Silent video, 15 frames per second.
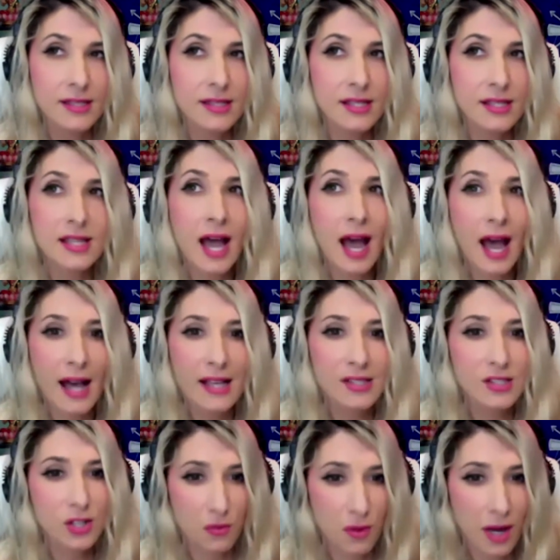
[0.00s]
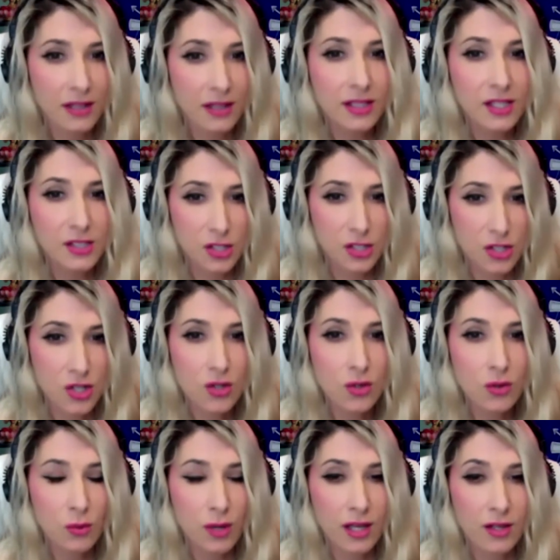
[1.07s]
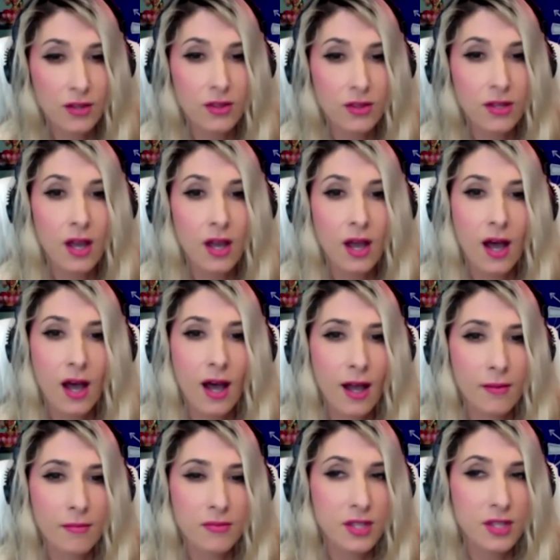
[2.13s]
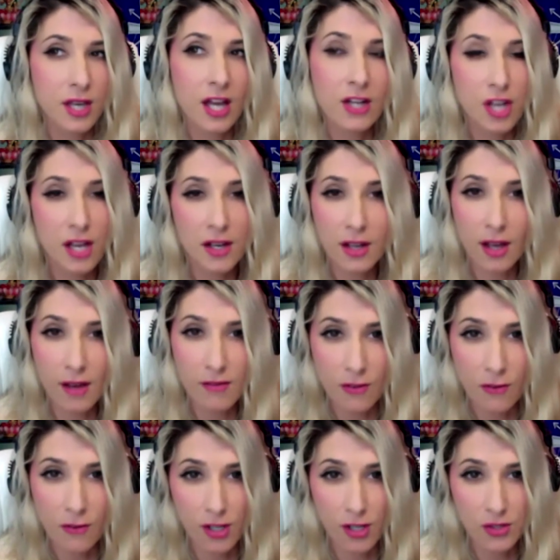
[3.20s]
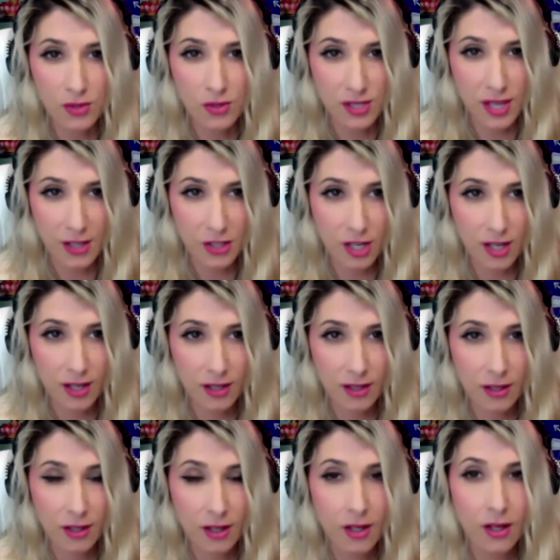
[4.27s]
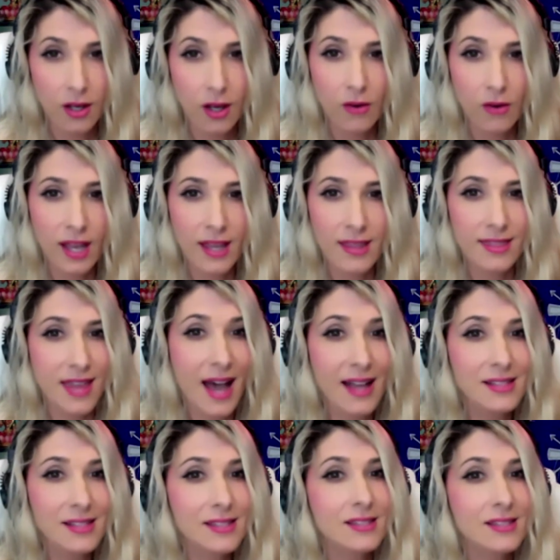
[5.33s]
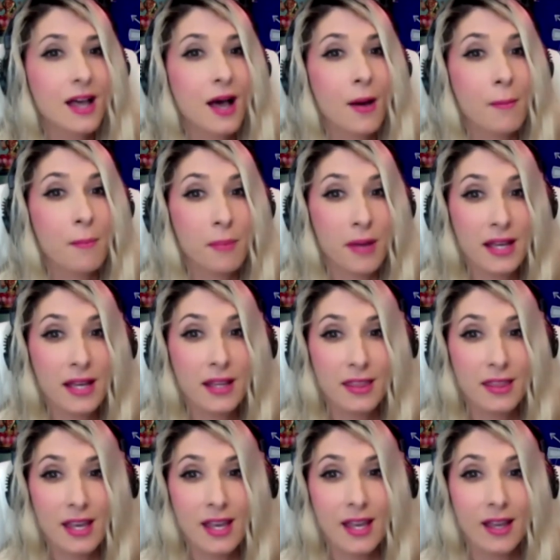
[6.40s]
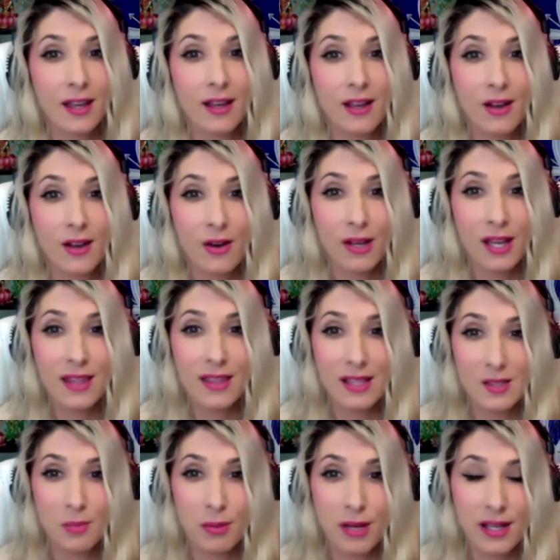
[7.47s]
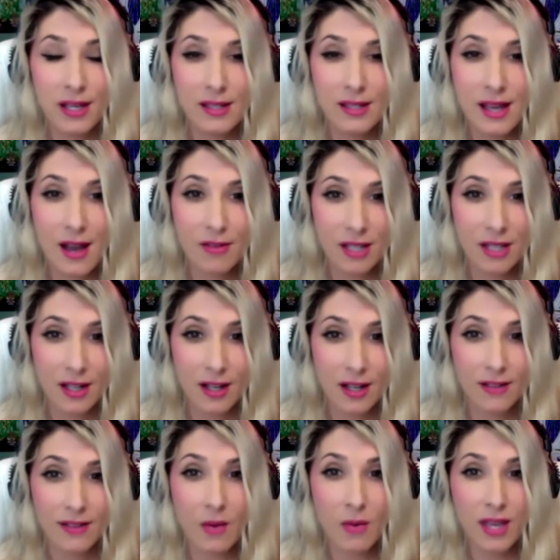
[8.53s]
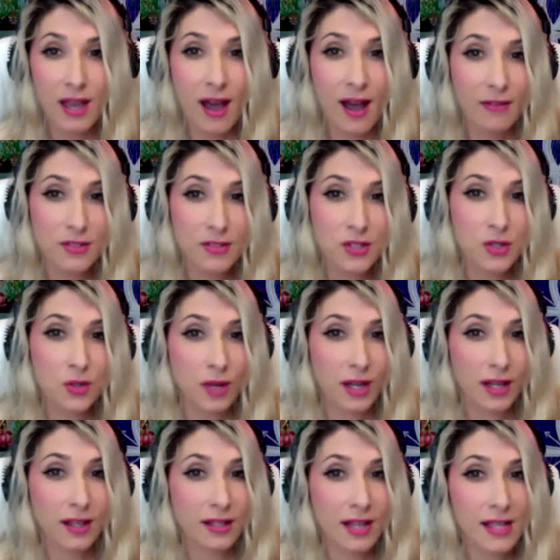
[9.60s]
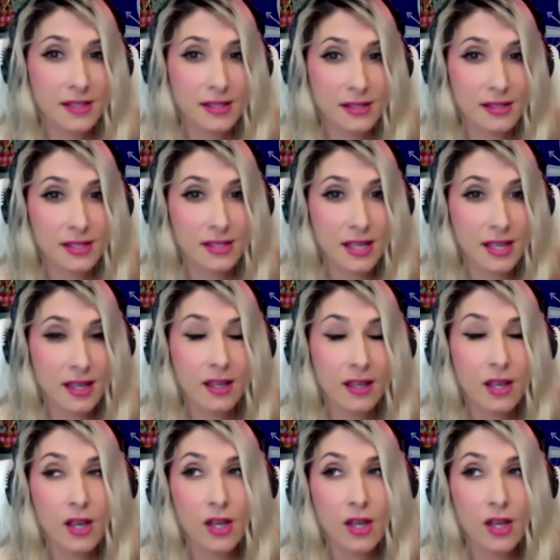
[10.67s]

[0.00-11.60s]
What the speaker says: This has directly to do with the agenda of the forced recession. Okay, that's a big thing. Okay, that's breaking down here that we have to recognize and see.